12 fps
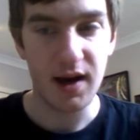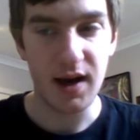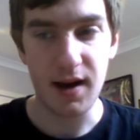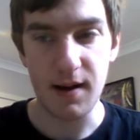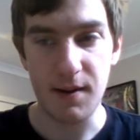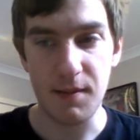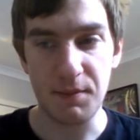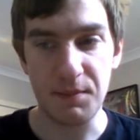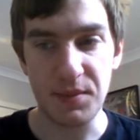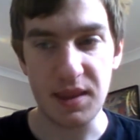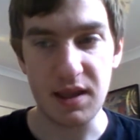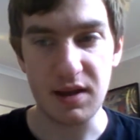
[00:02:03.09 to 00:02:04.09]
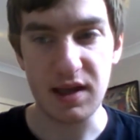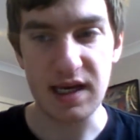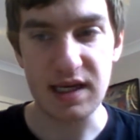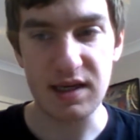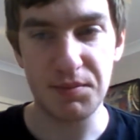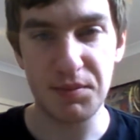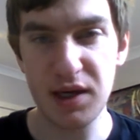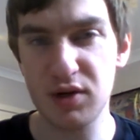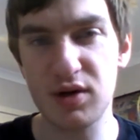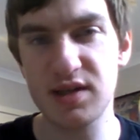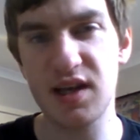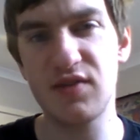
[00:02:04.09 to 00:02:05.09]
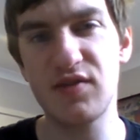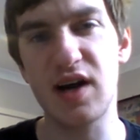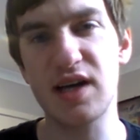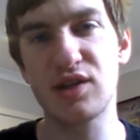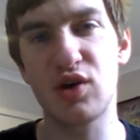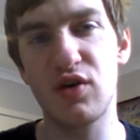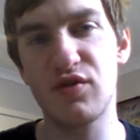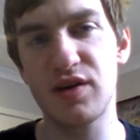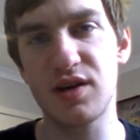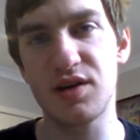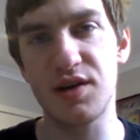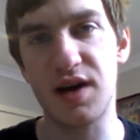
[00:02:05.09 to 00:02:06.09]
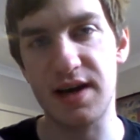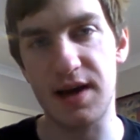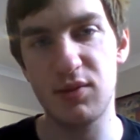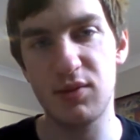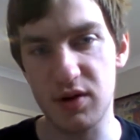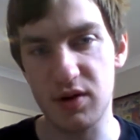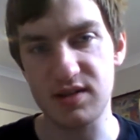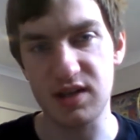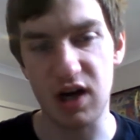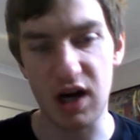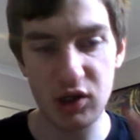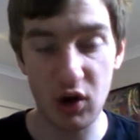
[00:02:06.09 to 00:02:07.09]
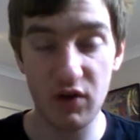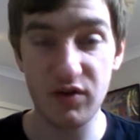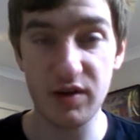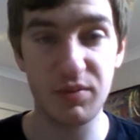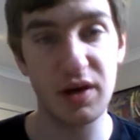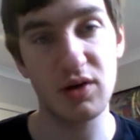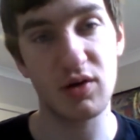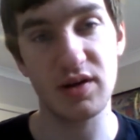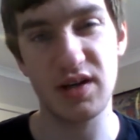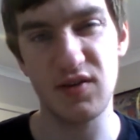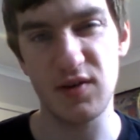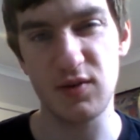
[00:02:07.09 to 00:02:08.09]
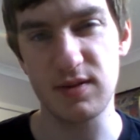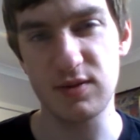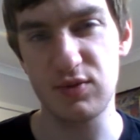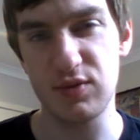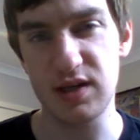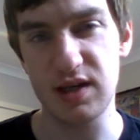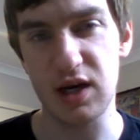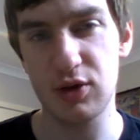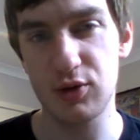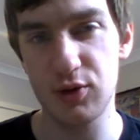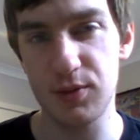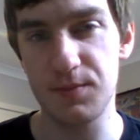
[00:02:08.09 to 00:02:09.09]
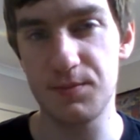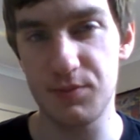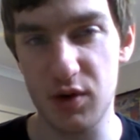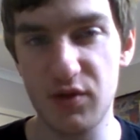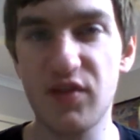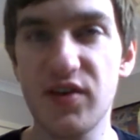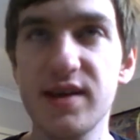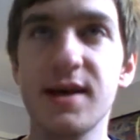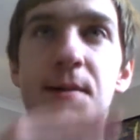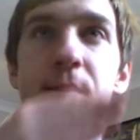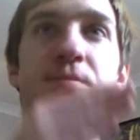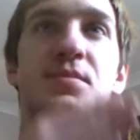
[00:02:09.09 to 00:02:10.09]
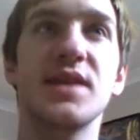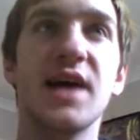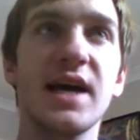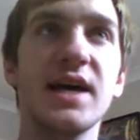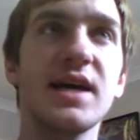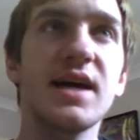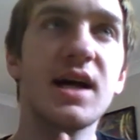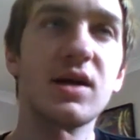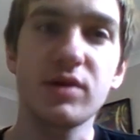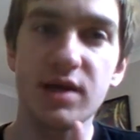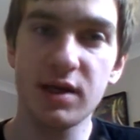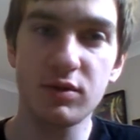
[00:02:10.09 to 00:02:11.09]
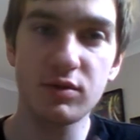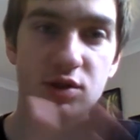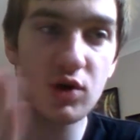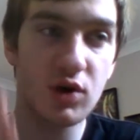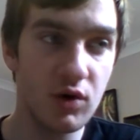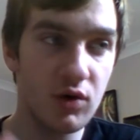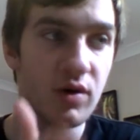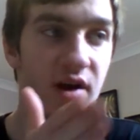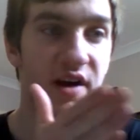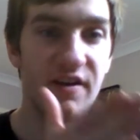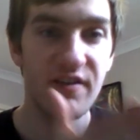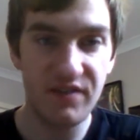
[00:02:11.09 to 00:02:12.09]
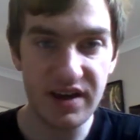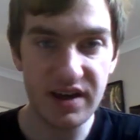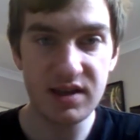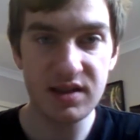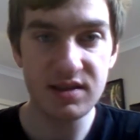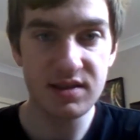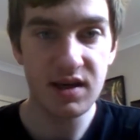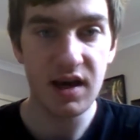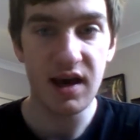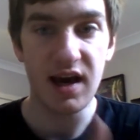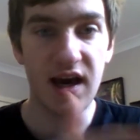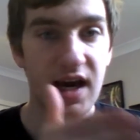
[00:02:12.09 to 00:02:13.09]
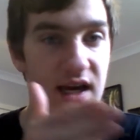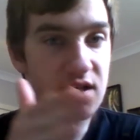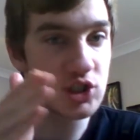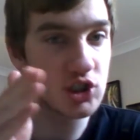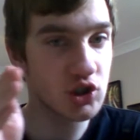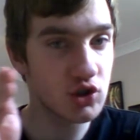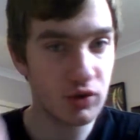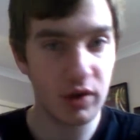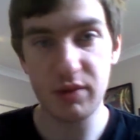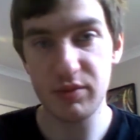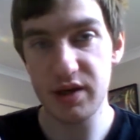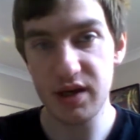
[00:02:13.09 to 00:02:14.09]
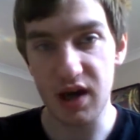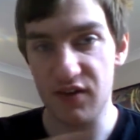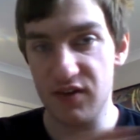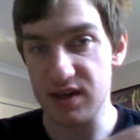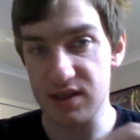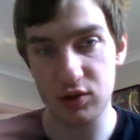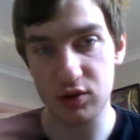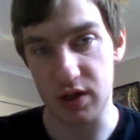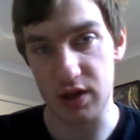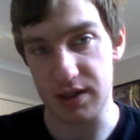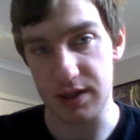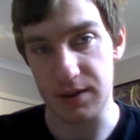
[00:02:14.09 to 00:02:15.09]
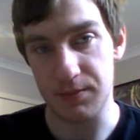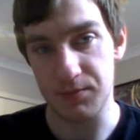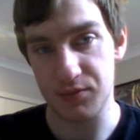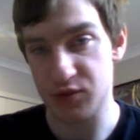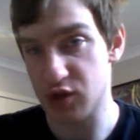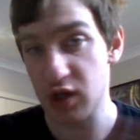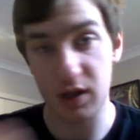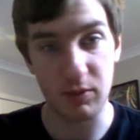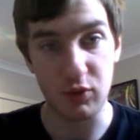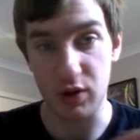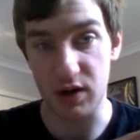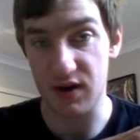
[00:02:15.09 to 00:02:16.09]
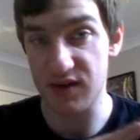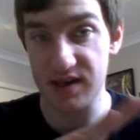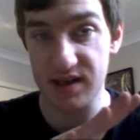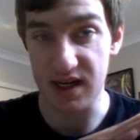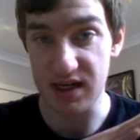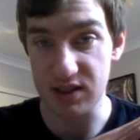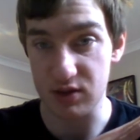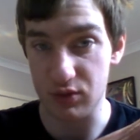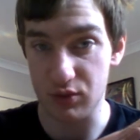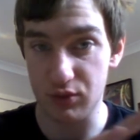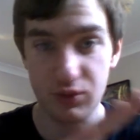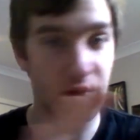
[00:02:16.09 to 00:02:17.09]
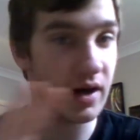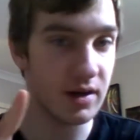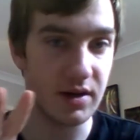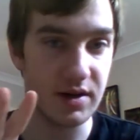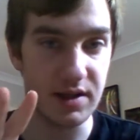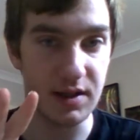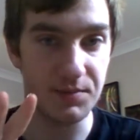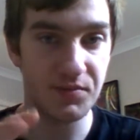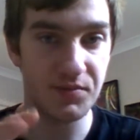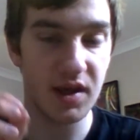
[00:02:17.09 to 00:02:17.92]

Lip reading: Peacock TV, I'm gonna be honest here, I don't think Peacock TV was really a good move. I think taking Halloween Kills to theaters and streaming, I think, is a good idea. Don't get me wrong, I think that is a great idea.